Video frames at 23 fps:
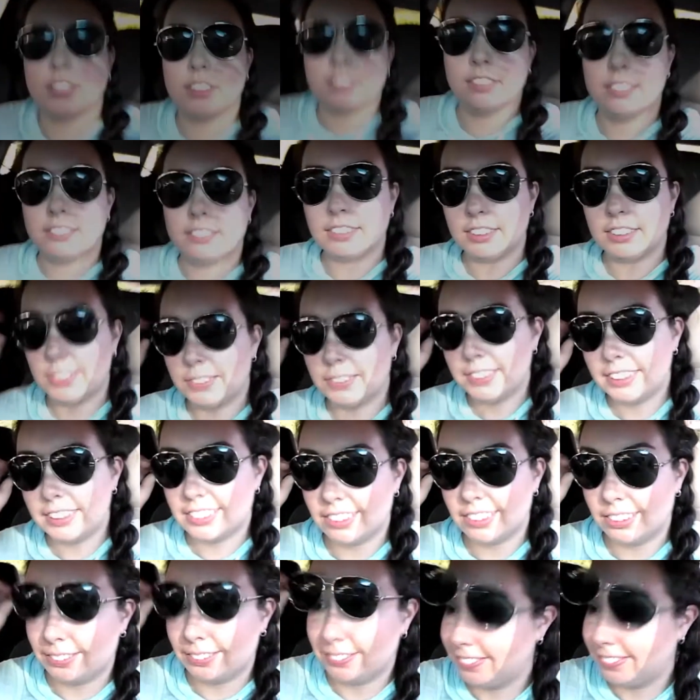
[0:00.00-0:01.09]
Oh,
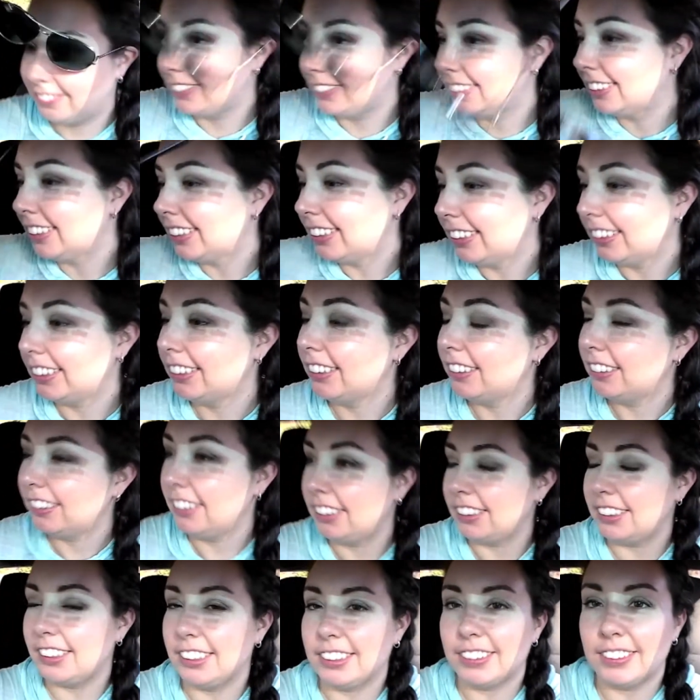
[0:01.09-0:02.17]
Tony's home.
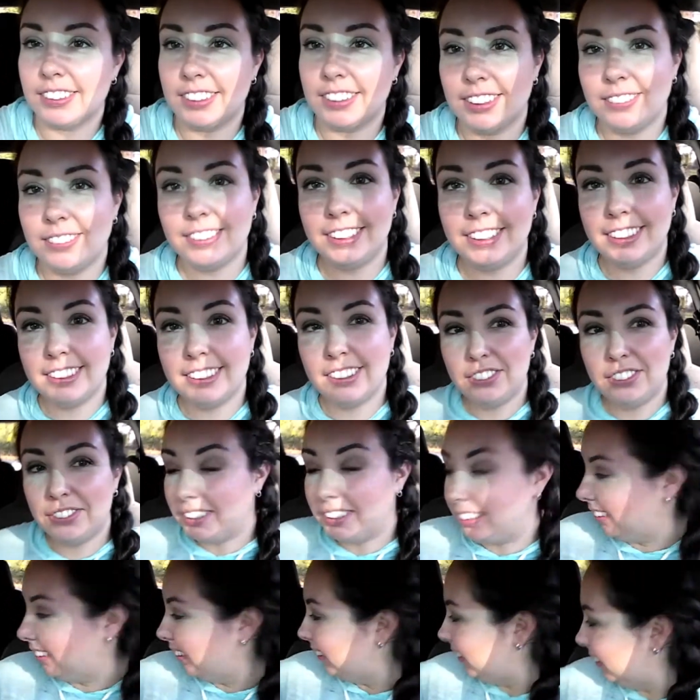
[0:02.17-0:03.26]
Let's go see what he's
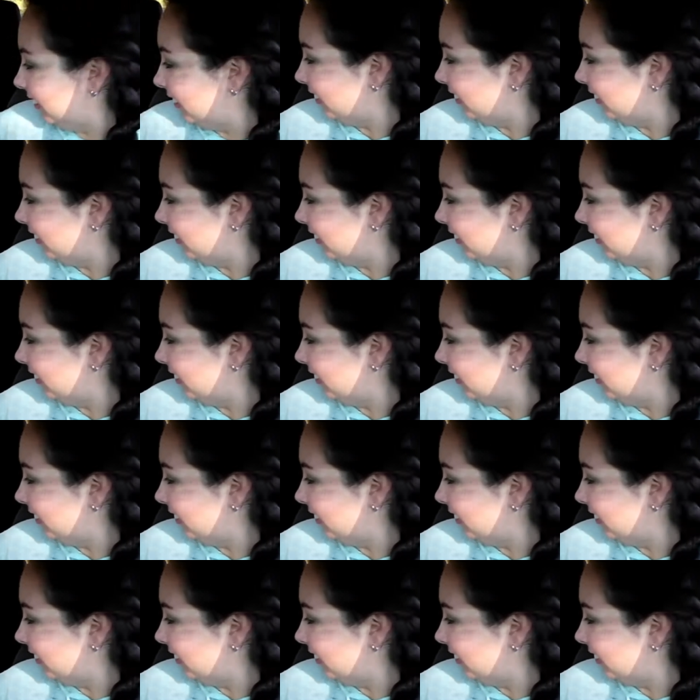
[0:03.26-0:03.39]
doing.